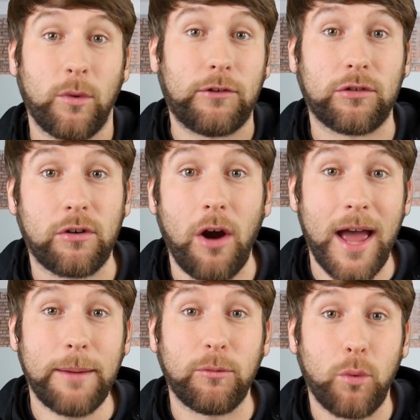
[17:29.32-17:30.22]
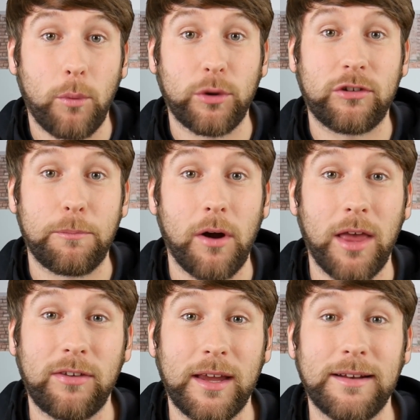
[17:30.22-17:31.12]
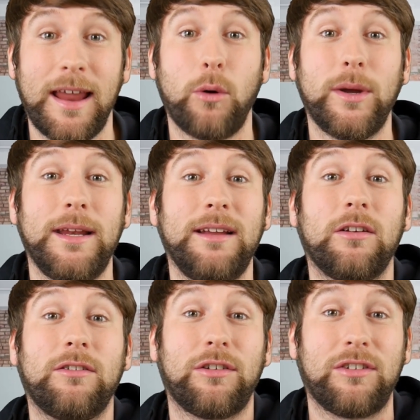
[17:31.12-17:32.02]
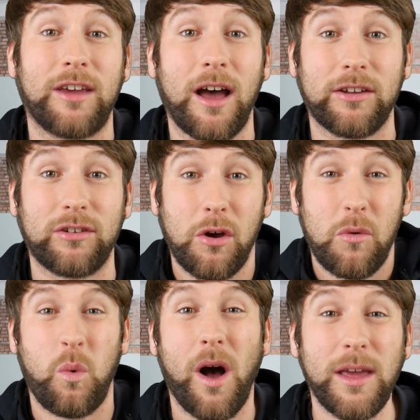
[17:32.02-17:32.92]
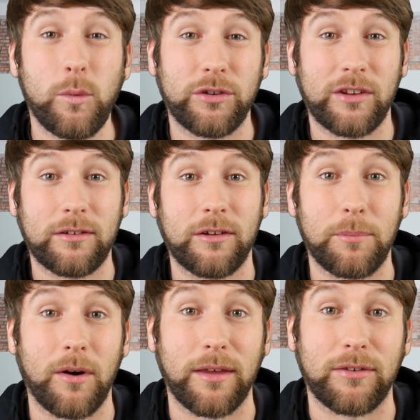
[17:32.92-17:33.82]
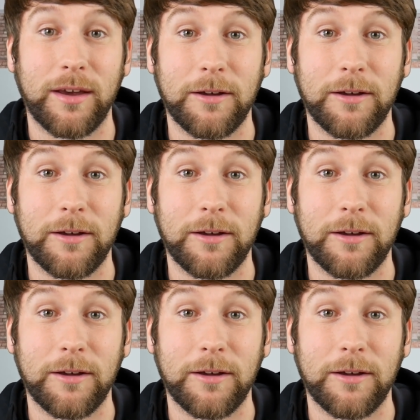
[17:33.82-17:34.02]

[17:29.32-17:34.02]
we've described what was surprising, now we need to discuss why was it surprising.